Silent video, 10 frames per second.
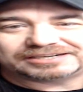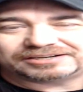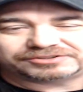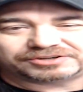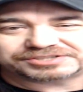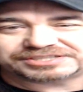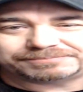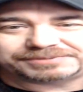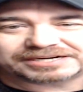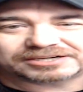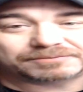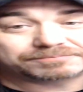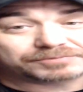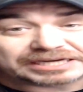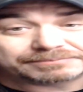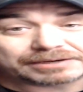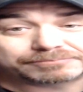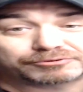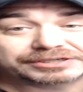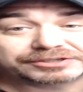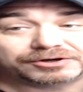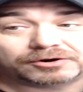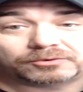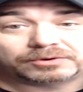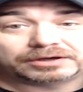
That's all set back up, hit my print, go,